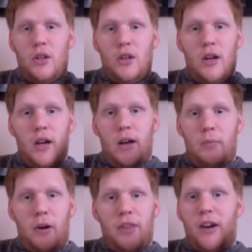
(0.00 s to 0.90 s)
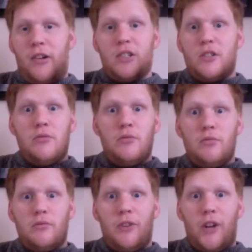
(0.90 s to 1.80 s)
Pythagoras
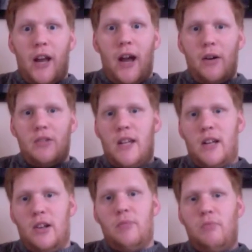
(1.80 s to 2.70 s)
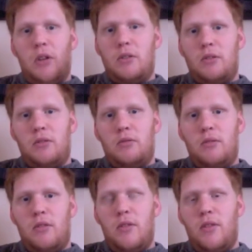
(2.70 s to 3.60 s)
figured it out and said, look, that
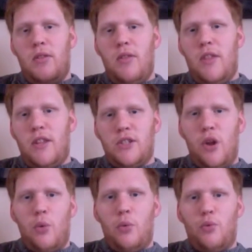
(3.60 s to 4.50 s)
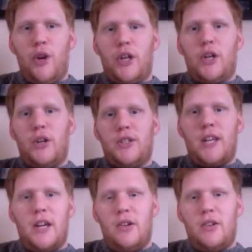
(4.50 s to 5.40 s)
this note reoccurs
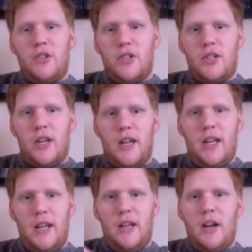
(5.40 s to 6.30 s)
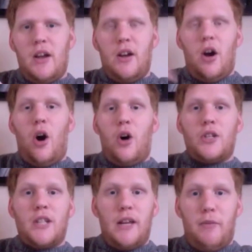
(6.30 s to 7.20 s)
here, just a
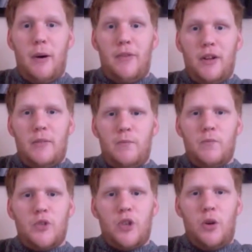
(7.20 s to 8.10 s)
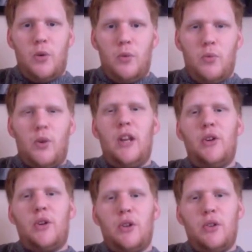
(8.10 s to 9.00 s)
octave above it. So really
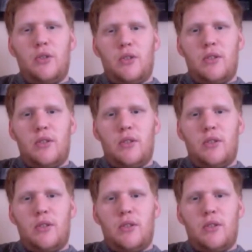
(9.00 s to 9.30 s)
you can